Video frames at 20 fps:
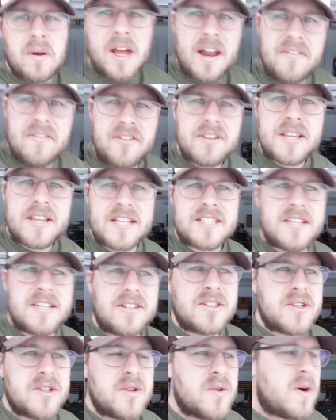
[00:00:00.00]
got a few things to
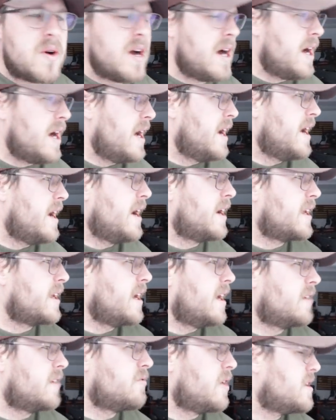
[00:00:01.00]
do.
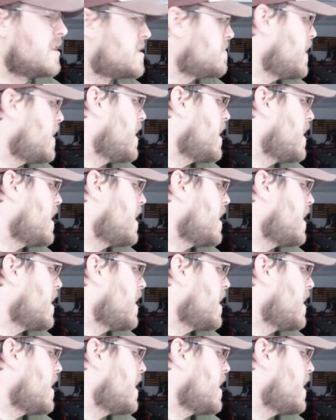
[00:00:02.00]
Got to run some